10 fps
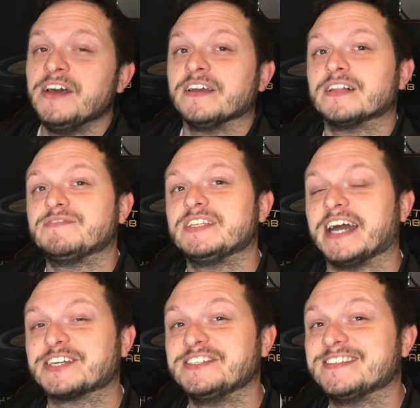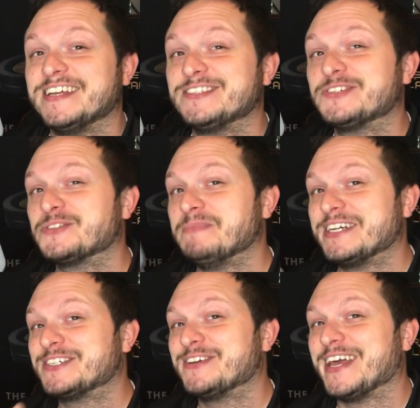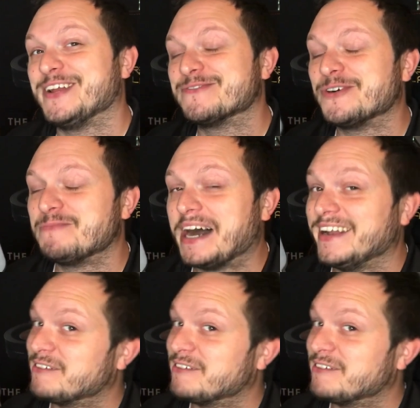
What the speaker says: Cliff detection sensors will make sure that your robot